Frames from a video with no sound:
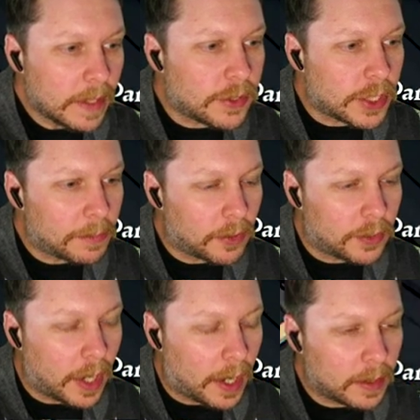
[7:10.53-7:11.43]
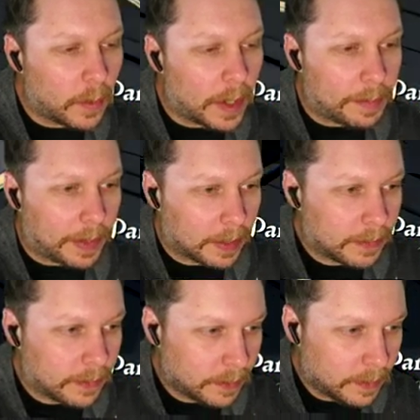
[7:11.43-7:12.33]
Gems are not in the white
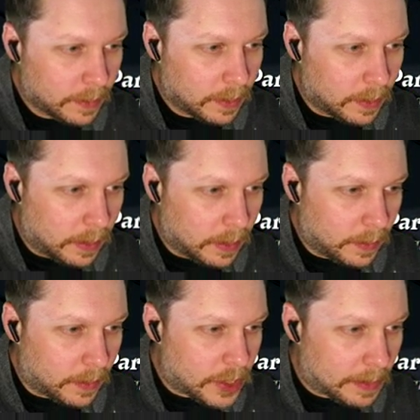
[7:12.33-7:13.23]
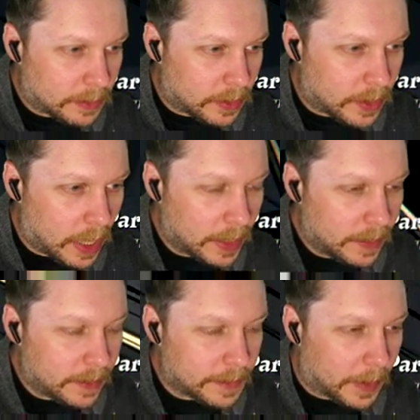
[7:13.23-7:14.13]
box. The gems are not in
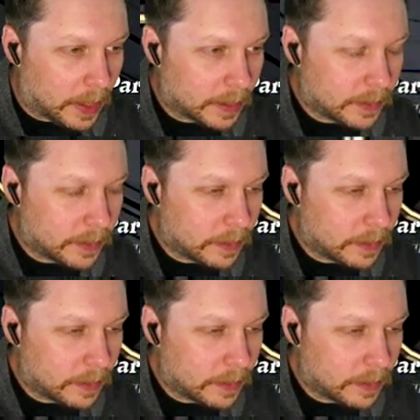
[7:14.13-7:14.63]
this box.